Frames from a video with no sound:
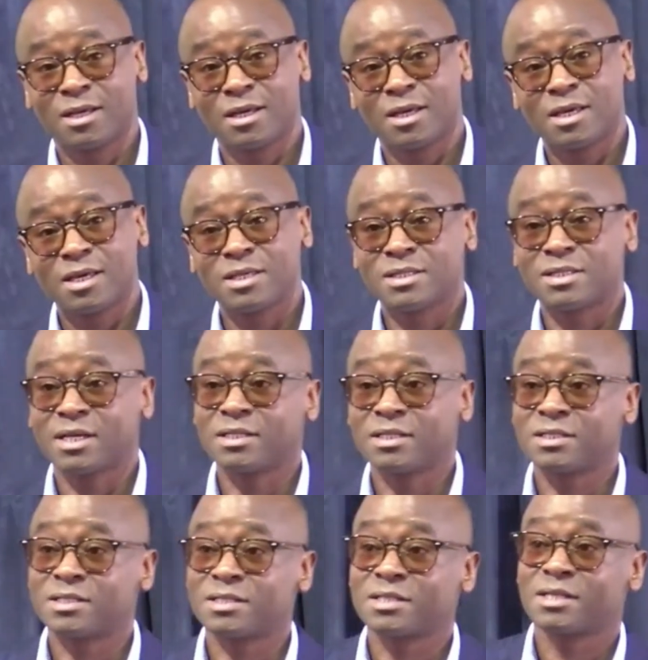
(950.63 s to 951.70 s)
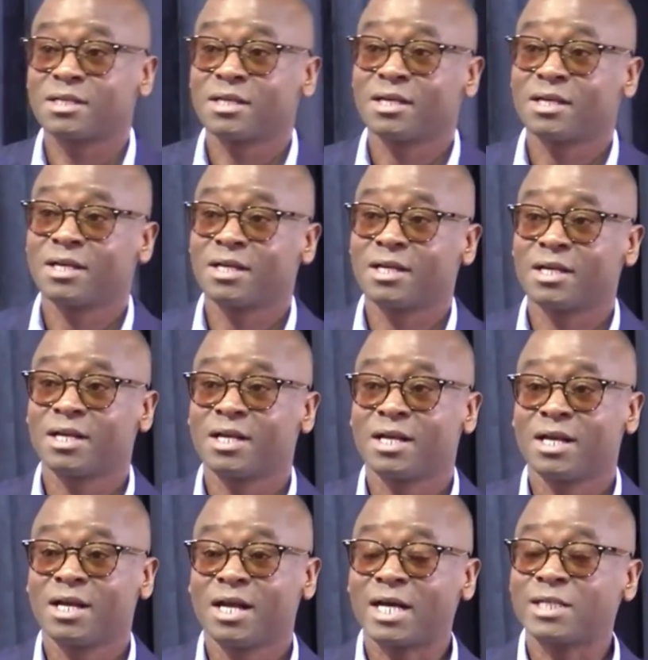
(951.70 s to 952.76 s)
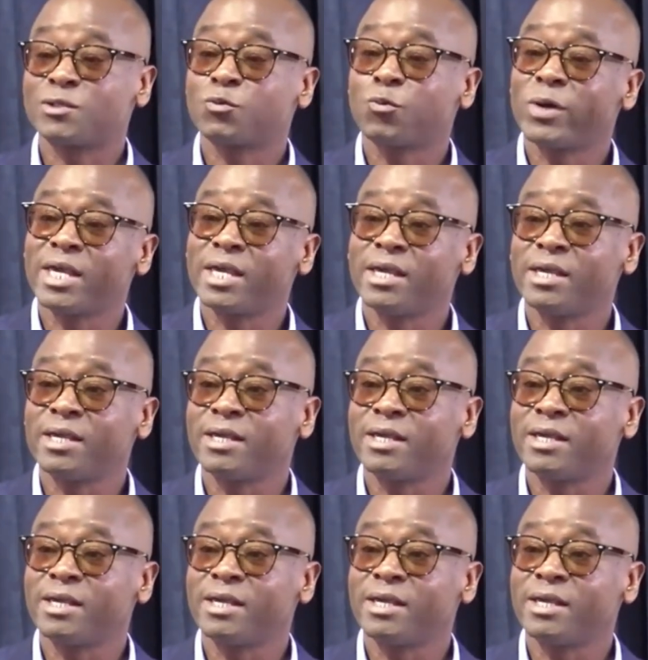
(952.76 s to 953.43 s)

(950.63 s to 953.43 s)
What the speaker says: is that as we